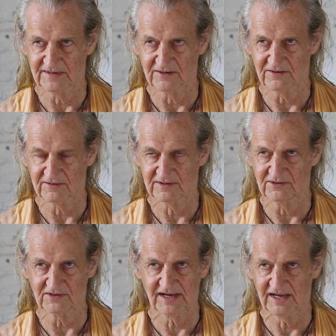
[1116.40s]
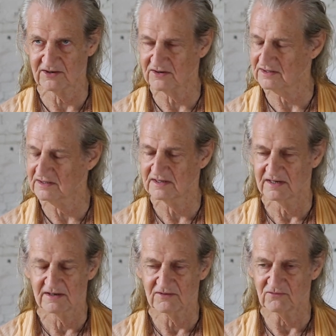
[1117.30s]
You cannot
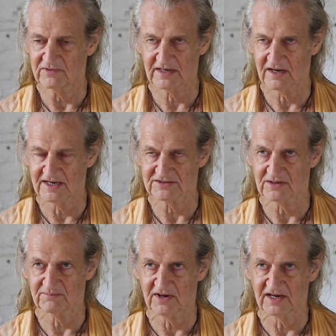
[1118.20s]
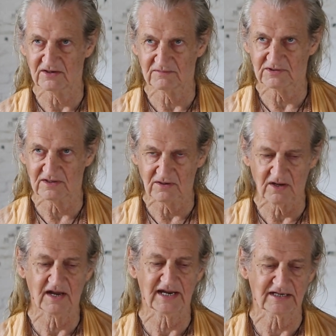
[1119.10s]
realize it by
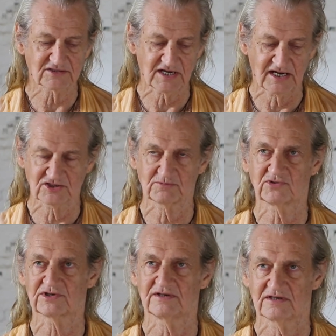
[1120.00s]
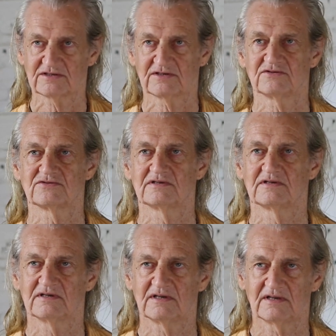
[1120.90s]
denying tangible conditions.
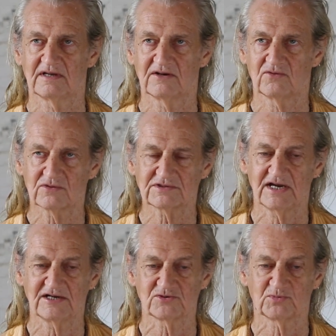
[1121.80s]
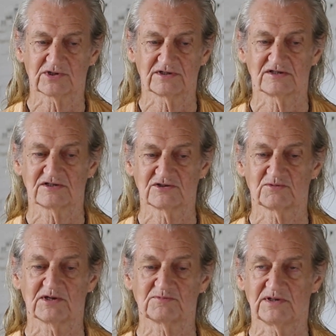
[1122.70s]
All tangible conditions
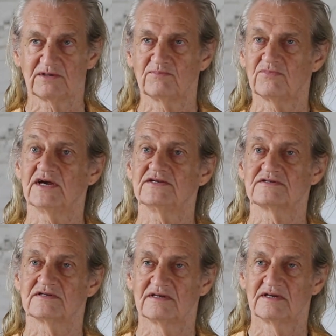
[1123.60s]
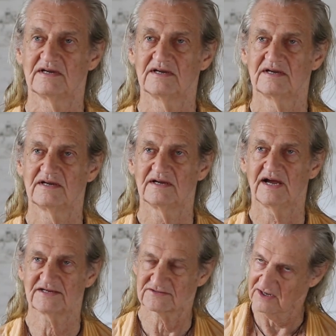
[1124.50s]
must be embraced
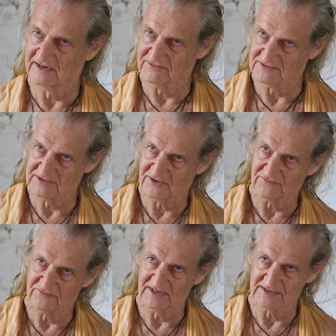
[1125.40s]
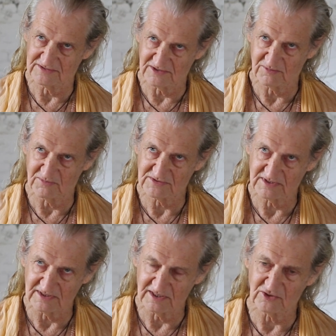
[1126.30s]
as life itself, as
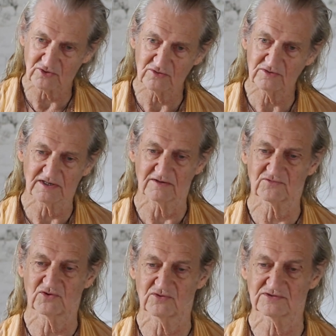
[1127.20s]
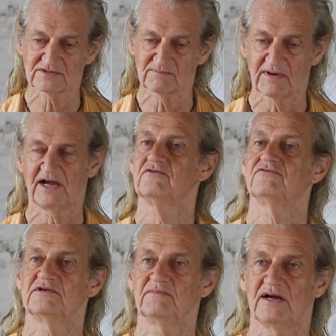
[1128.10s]
intimacy, including, of course,
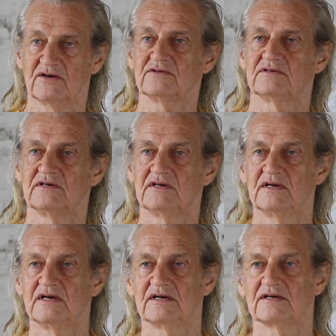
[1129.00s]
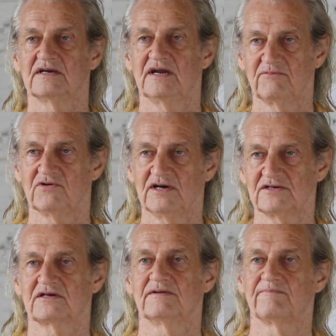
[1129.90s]
male-female
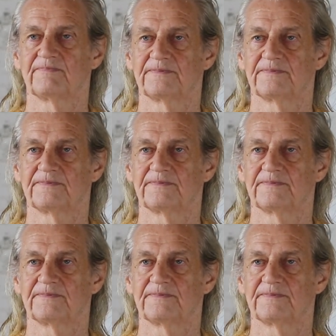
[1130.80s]
collaboration.